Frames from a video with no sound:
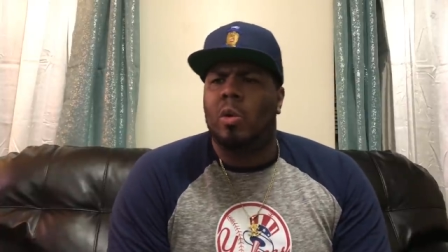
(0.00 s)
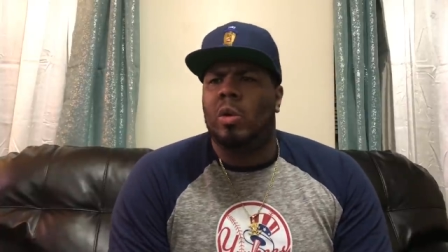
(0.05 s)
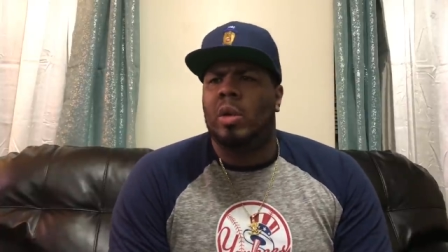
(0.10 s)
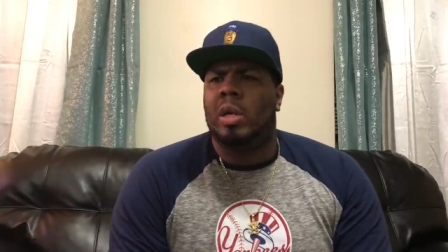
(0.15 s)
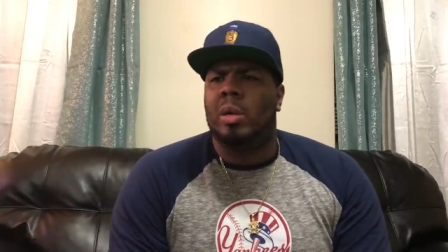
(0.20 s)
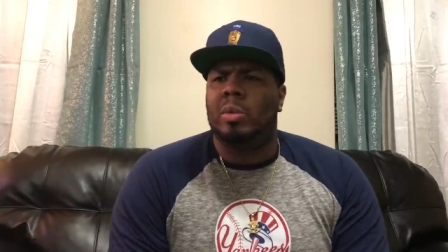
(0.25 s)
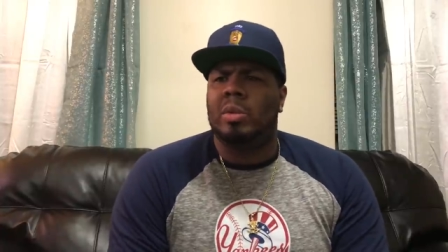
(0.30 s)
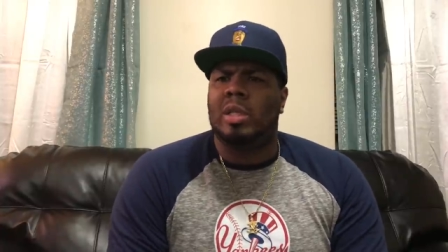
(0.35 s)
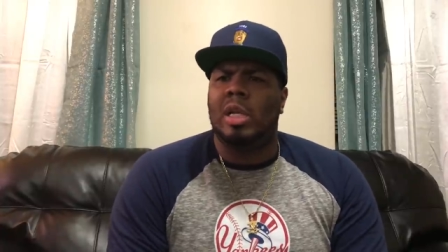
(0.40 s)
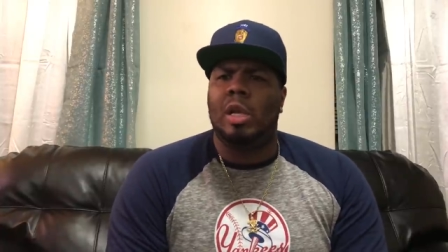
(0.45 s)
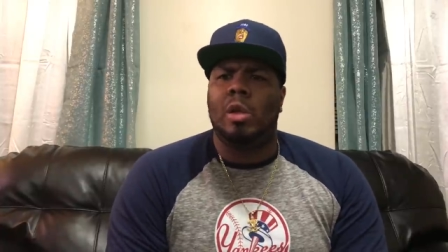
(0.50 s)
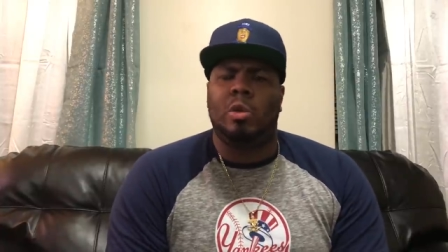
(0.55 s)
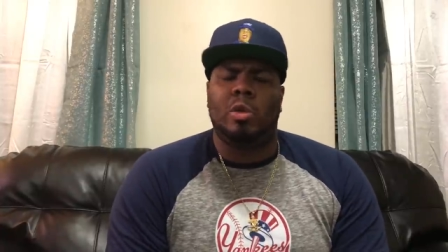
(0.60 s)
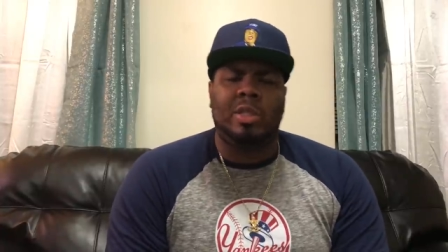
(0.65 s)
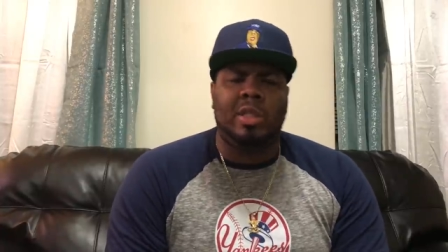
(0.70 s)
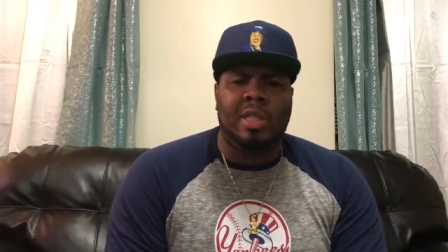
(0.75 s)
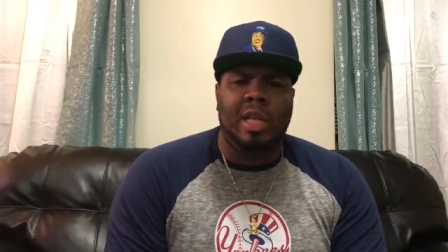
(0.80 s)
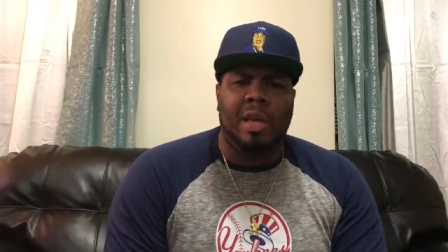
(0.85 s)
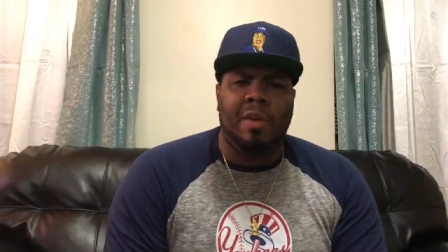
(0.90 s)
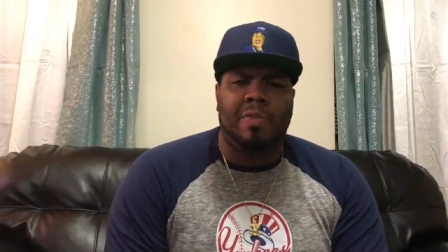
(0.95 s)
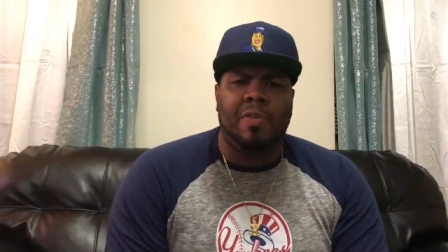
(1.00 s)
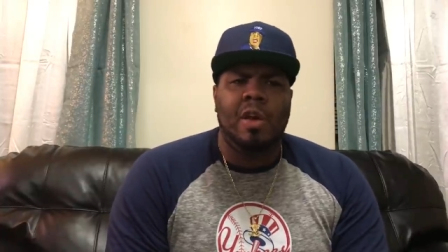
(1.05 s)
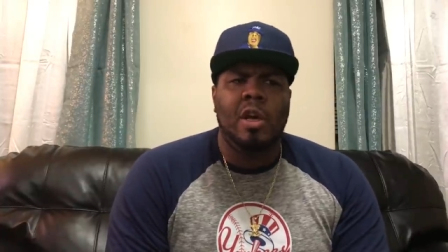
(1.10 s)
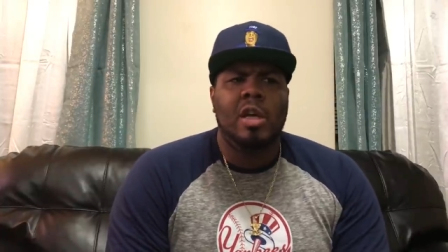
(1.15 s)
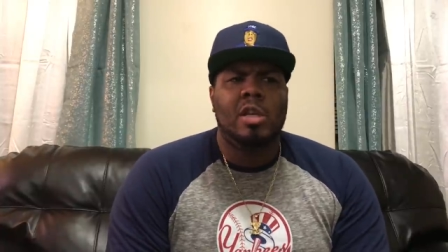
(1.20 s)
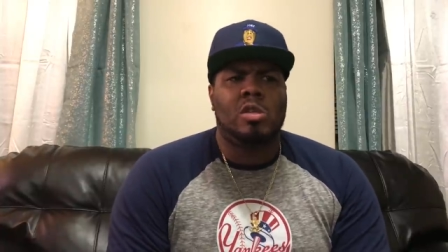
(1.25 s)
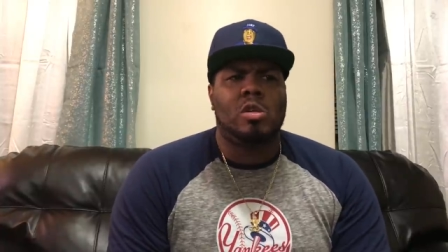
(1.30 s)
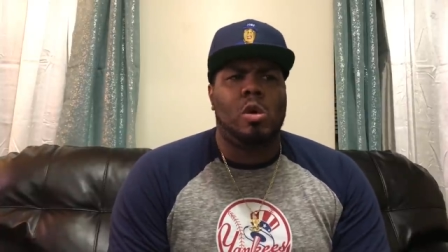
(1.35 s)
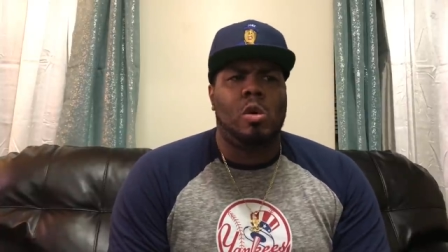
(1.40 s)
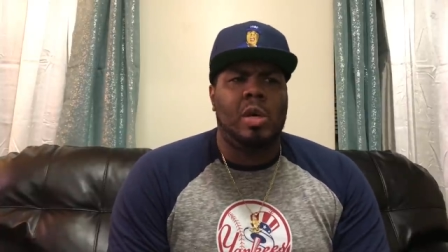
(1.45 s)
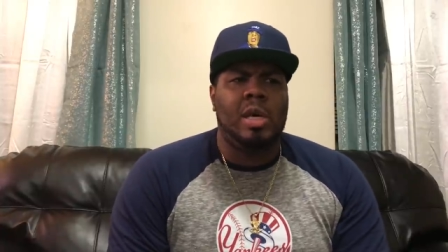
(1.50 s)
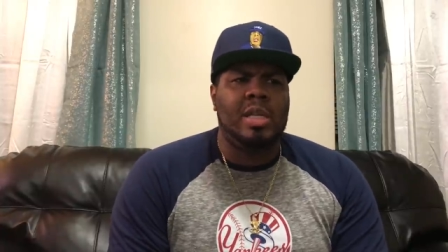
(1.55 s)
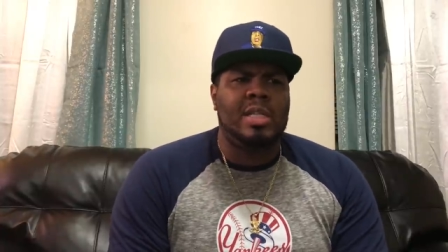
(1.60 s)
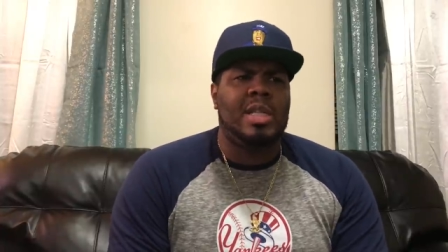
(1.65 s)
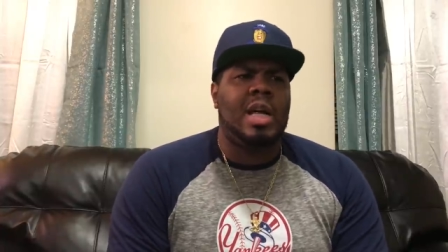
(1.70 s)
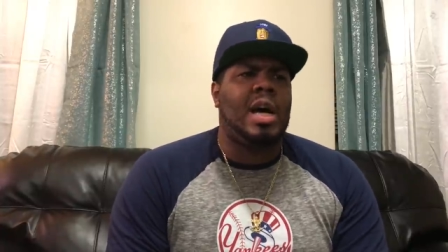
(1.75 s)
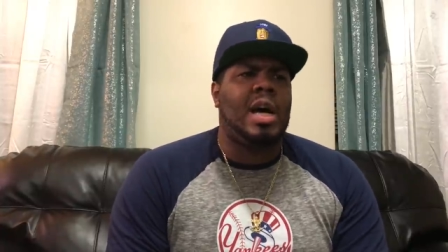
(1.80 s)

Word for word: oh, he was a little stiff, so he's